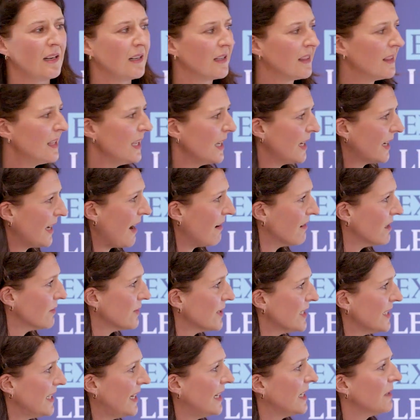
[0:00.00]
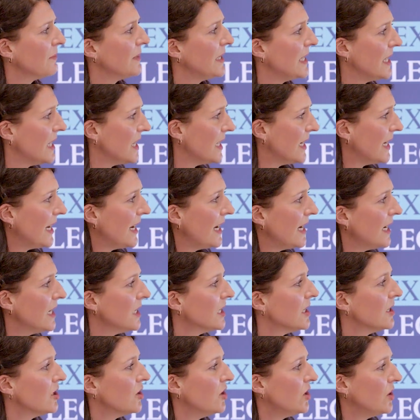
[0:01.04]
I think Gary was telling me the other day,
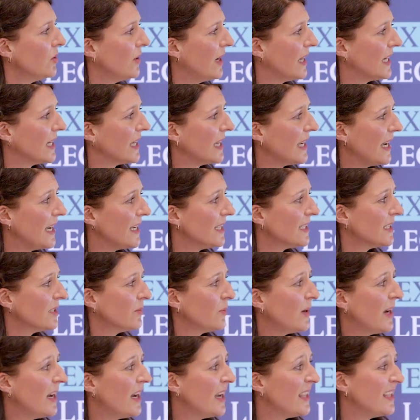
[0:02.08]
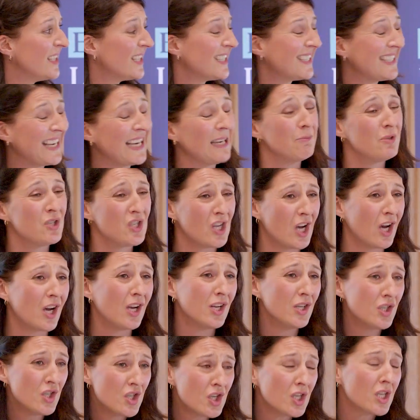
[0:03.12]
you had a case where the same
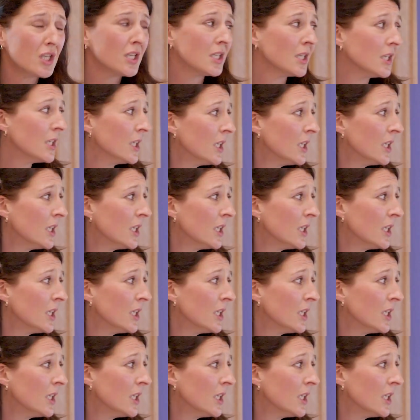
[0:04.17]
judge,